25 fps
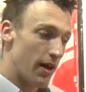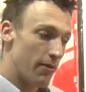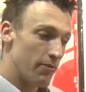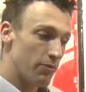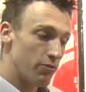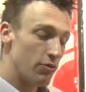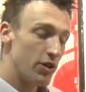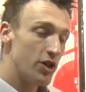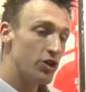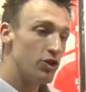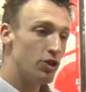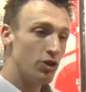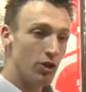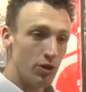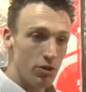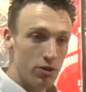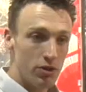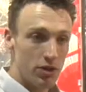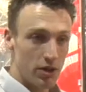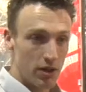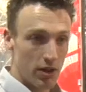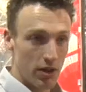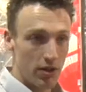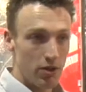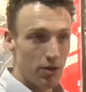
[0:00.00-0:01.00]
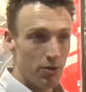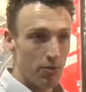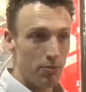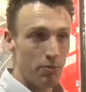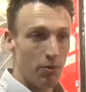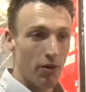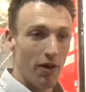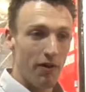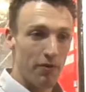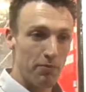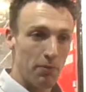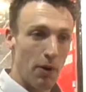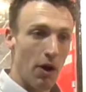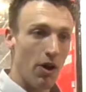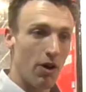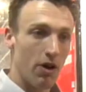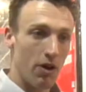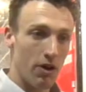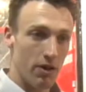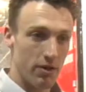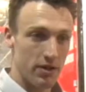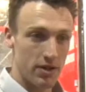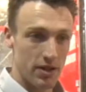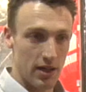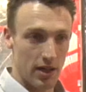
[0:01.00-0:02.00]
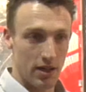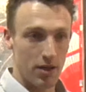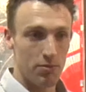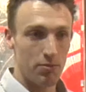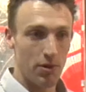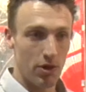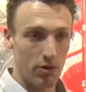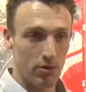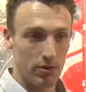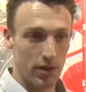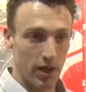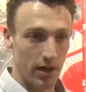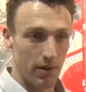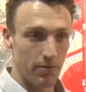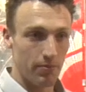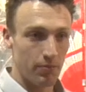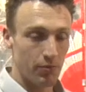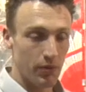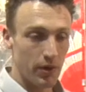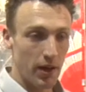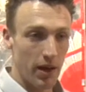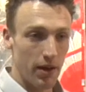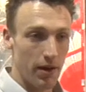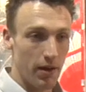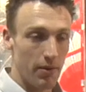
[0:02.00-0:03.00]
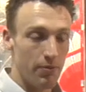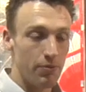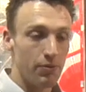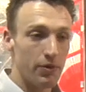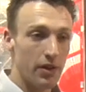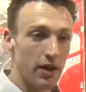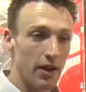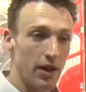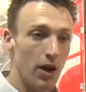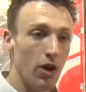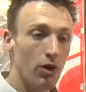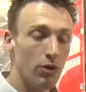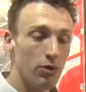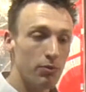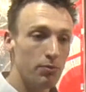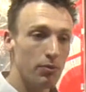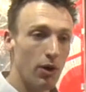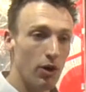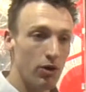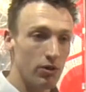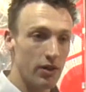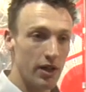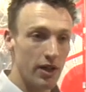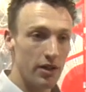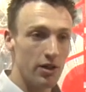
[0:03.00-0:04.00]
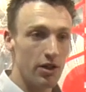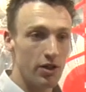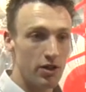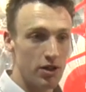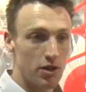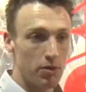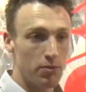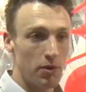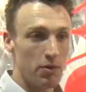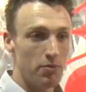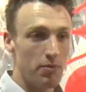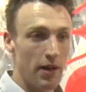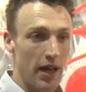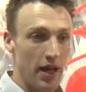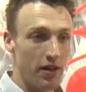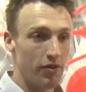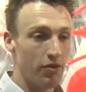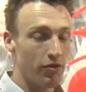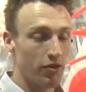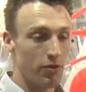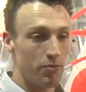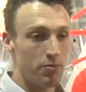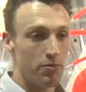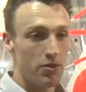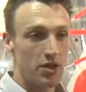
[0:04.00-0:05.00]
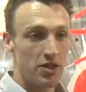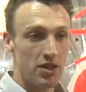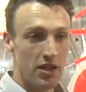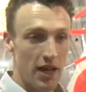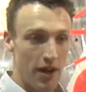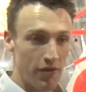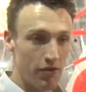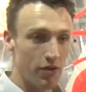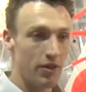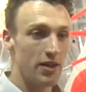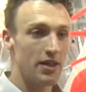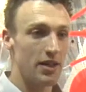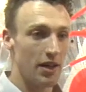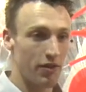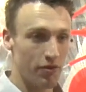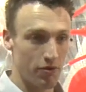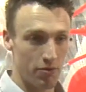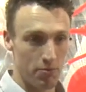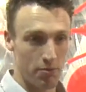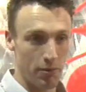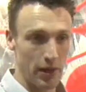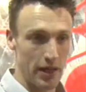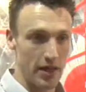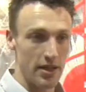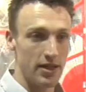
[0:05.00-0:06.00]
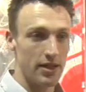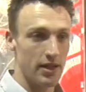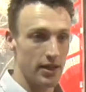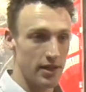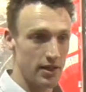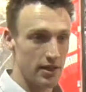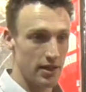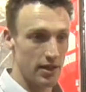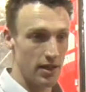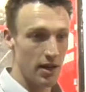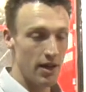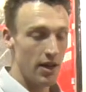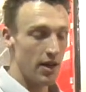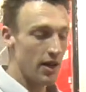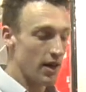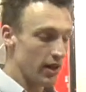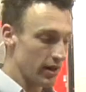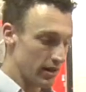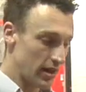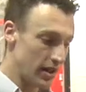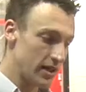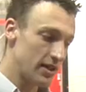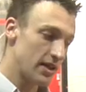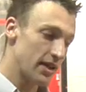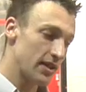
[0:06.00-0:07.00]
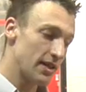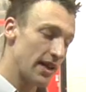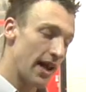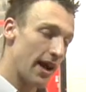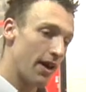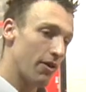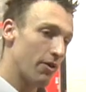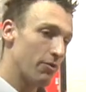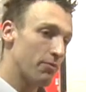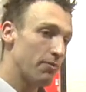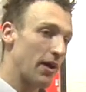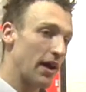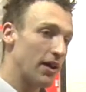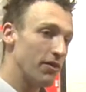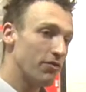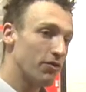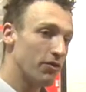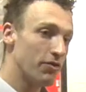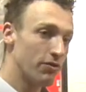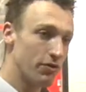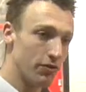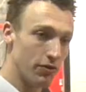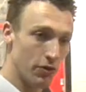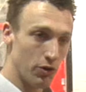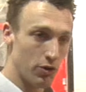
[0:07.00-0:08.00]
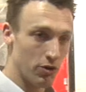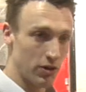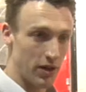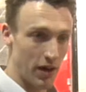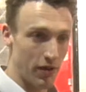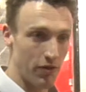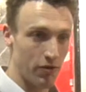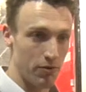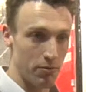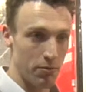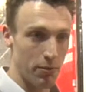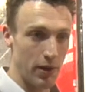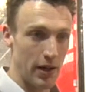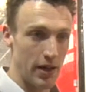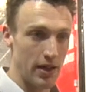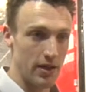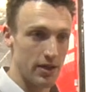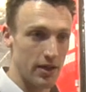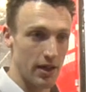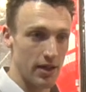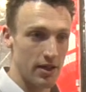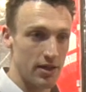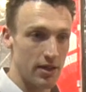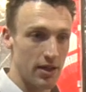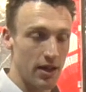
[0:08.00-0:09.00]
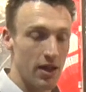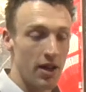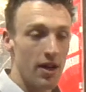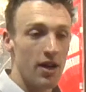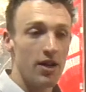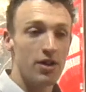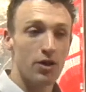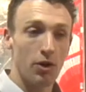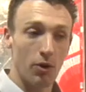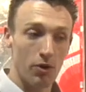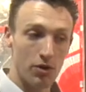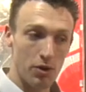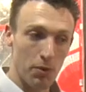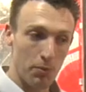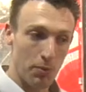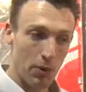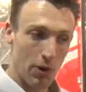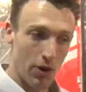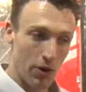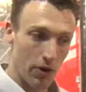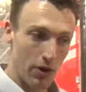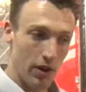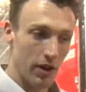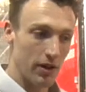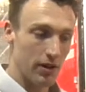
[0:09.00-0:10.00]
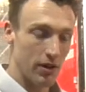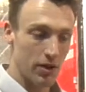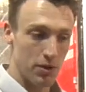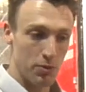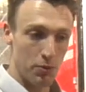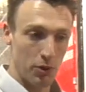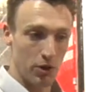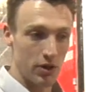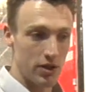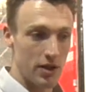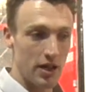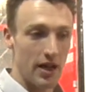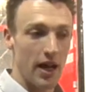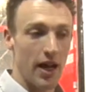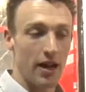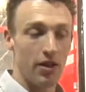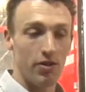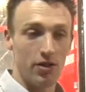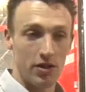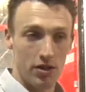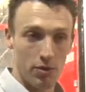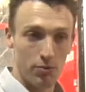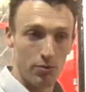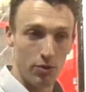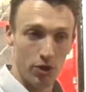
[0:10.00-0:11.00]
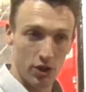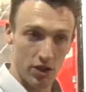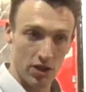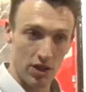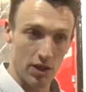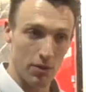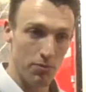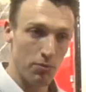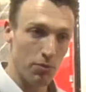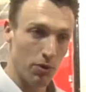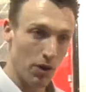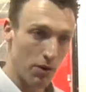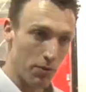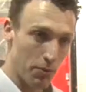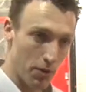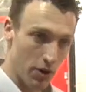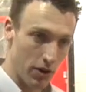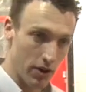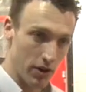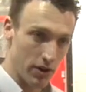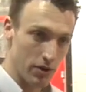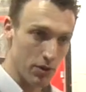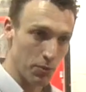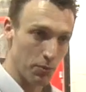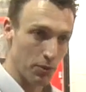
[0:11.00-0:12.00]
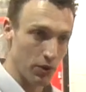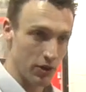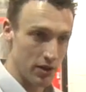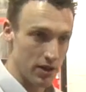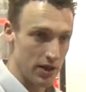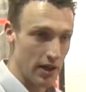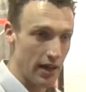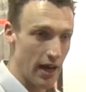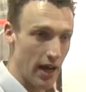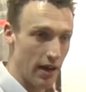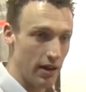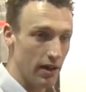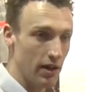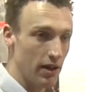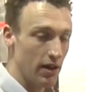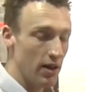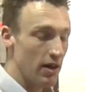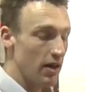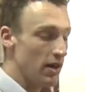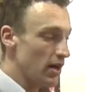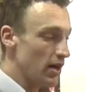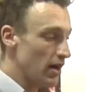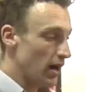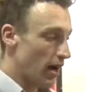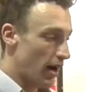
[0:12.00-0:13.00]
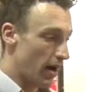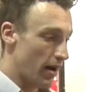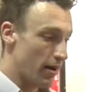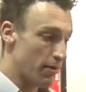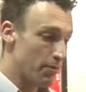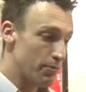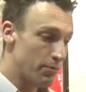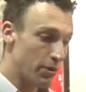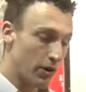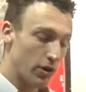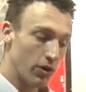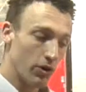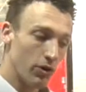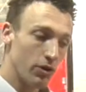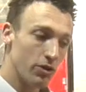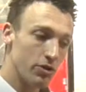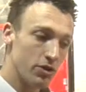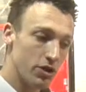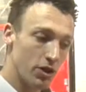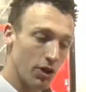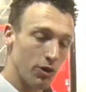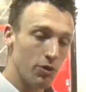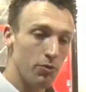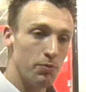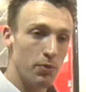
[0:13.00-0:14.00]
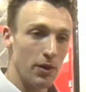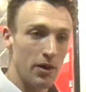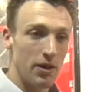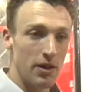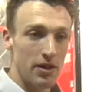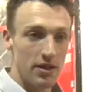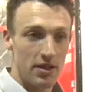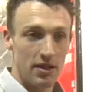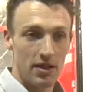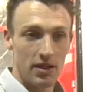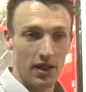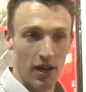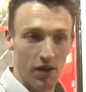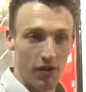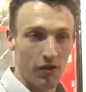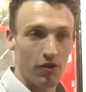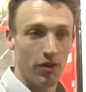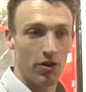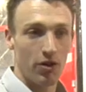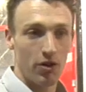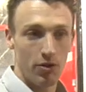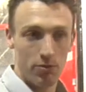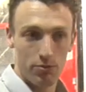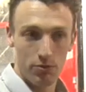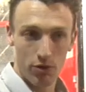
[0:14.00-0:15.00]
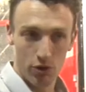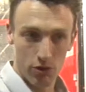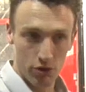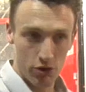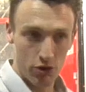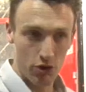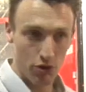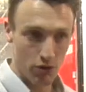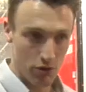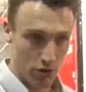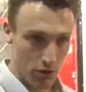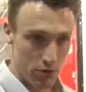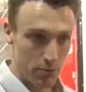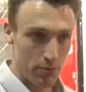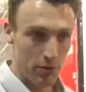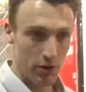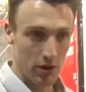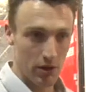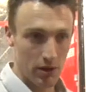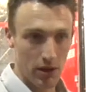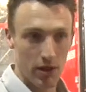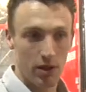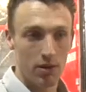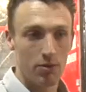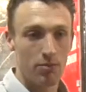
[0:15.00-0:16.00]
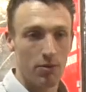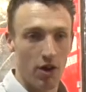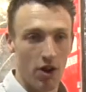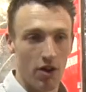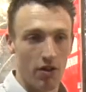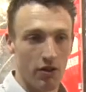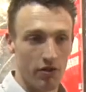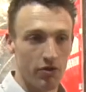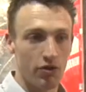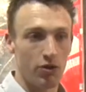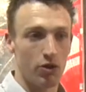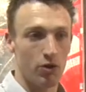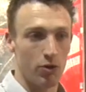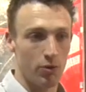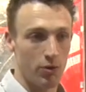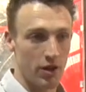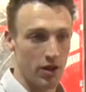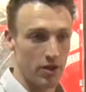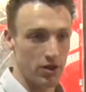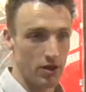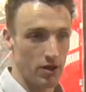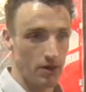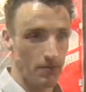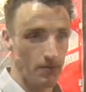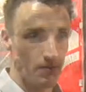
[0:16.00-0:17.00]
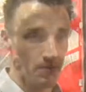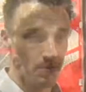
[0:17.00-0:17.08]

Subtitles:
reduced the number of parts in the moulding. The old moulding used to be made from 7 different pieces. This is now made from 4 different pieces. So as a product that's put together, it's a much simpler product to put together, but it'll also be stiffer and more durable than the Mark IV was.